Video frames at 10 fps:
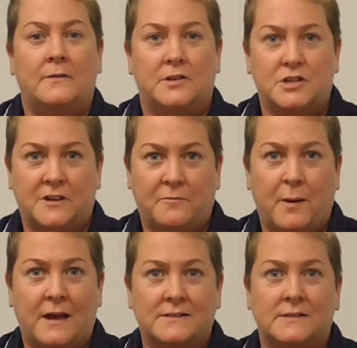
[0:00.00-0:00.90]
the shift
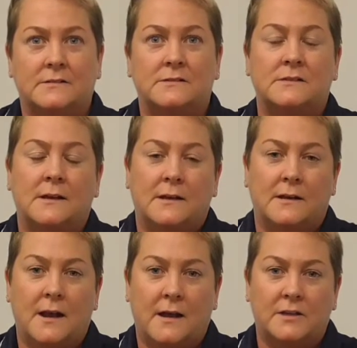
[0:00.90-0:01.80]
patterns,
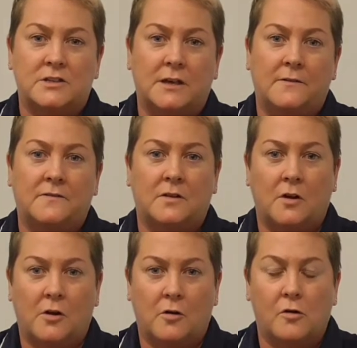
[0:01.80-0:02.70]
night shifts
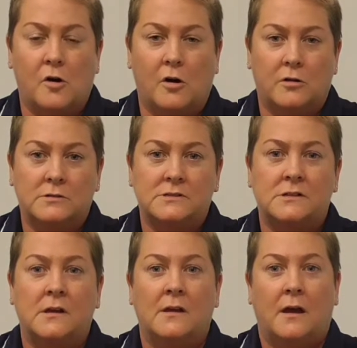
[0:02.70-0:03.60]
and on-calls,
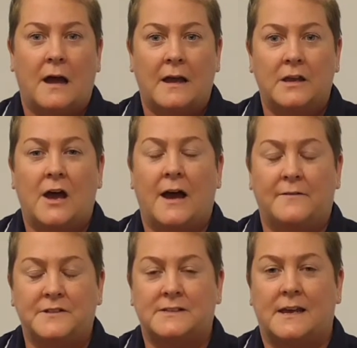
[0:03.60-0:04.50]
you
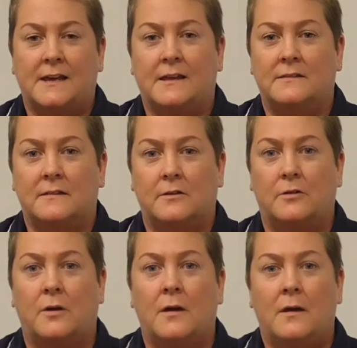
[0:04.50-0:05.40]
have to take
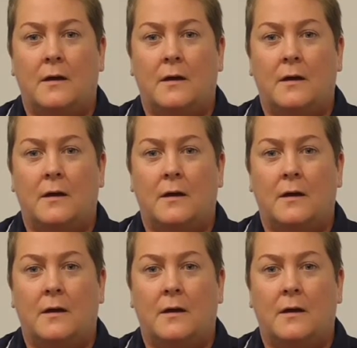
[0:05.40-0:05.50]
into